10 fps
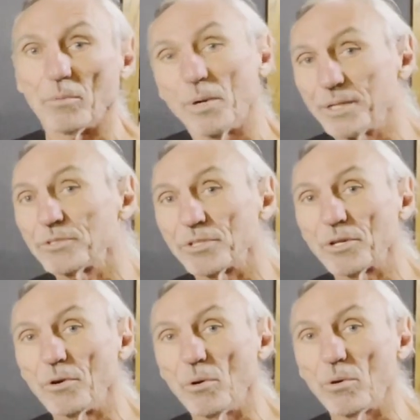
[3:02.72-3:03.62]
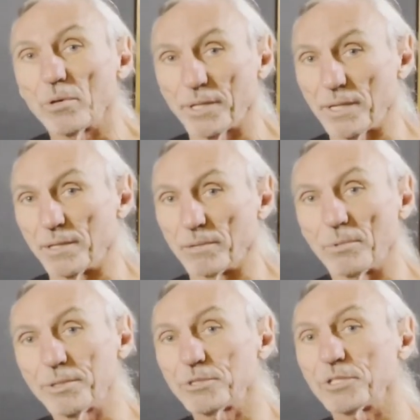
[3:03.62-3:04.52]
what is the goal here?
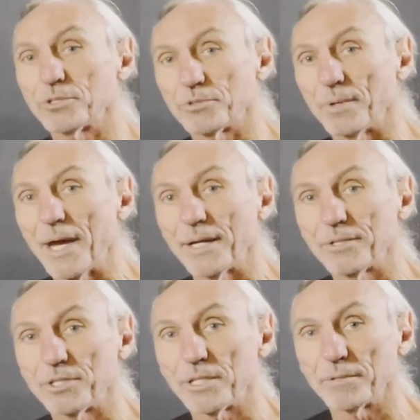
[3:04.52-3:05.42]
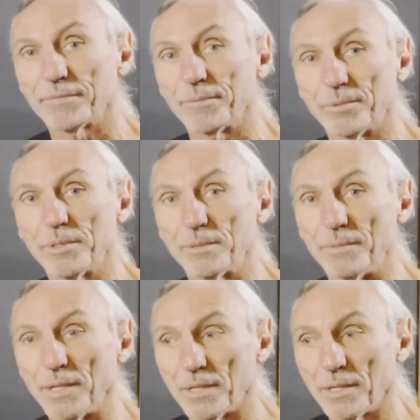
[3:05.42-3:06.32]
What is the strategy of the room?
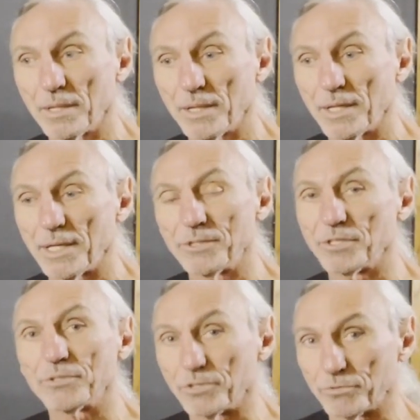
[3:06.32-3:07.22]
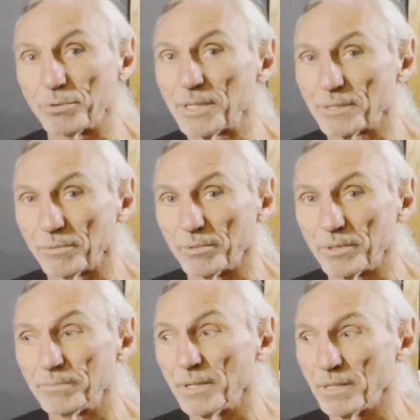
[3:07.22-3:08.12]
Is it to treat the
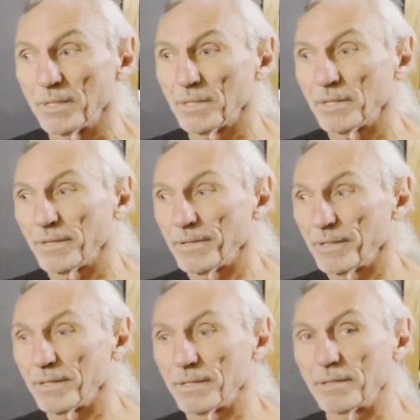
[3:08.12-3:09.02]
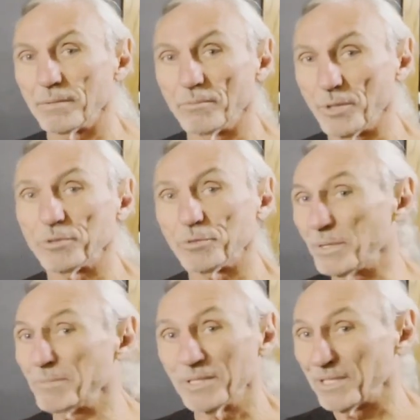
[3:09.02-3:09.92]
room with
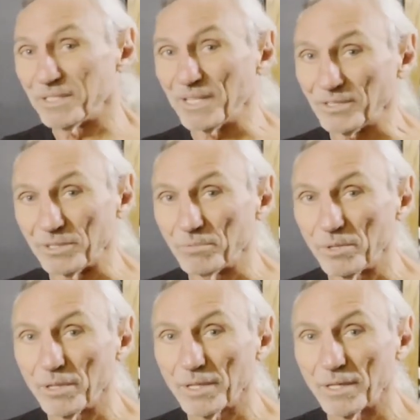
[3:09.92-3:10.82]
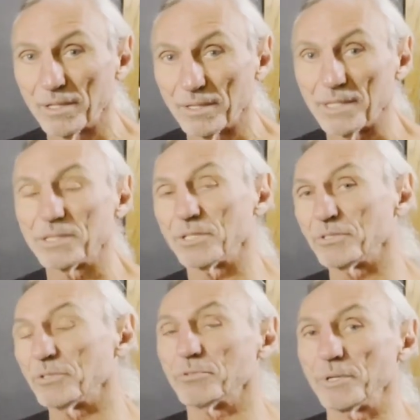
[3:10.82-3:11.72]
treatment that doesn't work? Is it
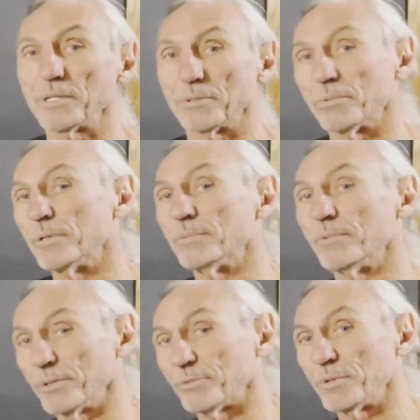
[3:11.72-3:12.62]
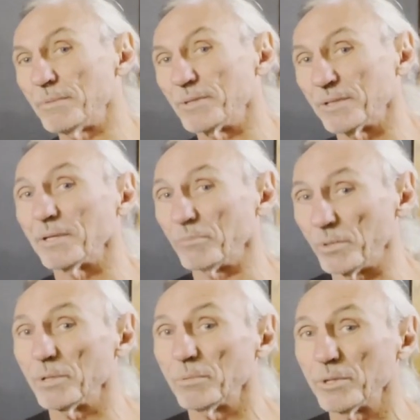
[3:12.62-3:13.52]
to treat the room with treatment that
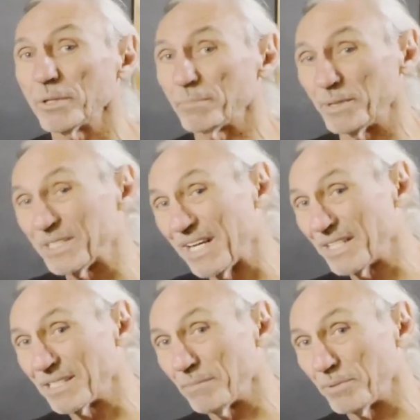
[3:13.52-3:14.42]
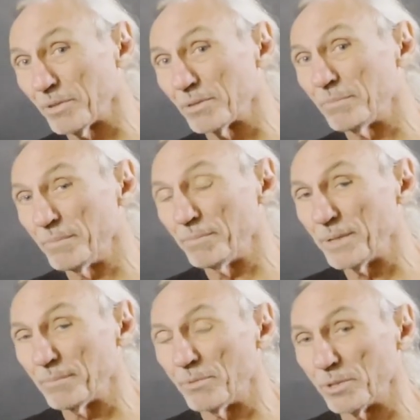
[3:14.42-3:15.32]
will work but takes up a little
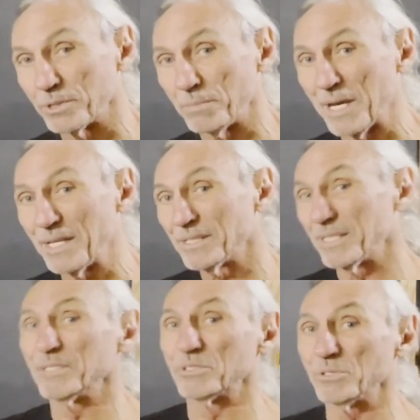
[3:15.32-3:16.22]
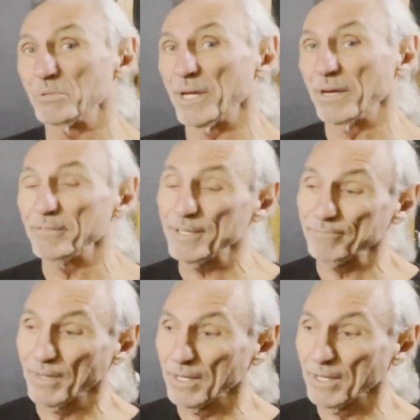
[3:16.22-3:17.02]
bit more space and is too heavy?